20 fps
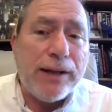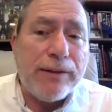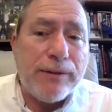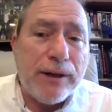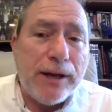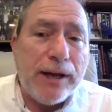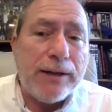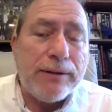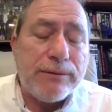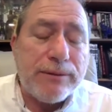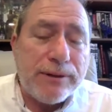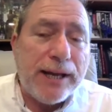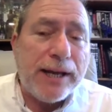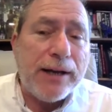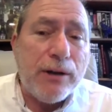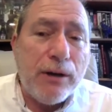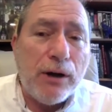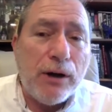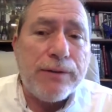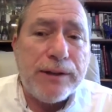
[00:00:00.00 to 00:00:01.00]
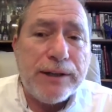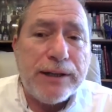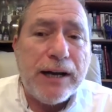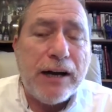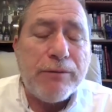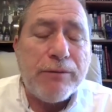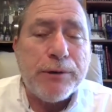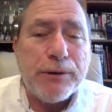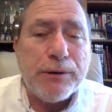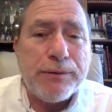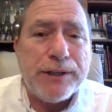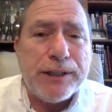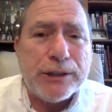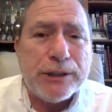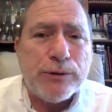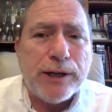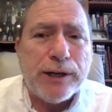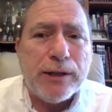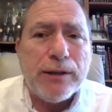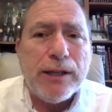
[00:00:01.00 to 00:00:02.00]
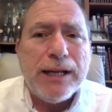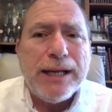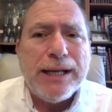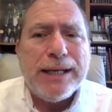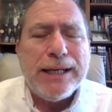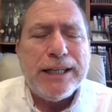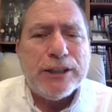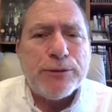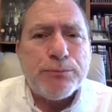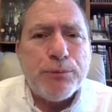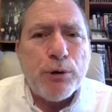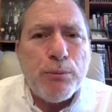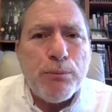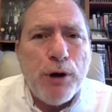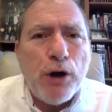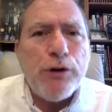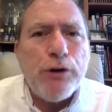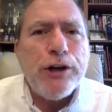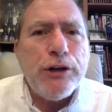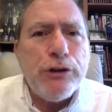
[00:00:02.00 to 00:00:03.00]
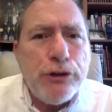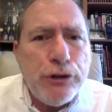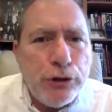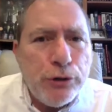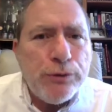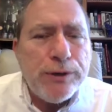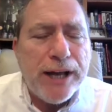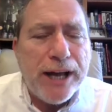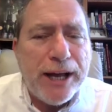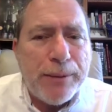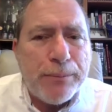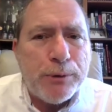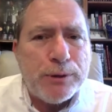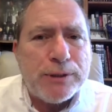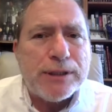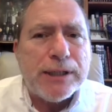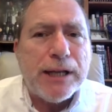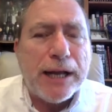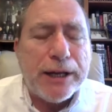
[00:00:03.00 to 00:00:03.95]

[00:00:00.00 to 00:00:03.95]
and thank God the government of Israel is promoting new neighborhoods,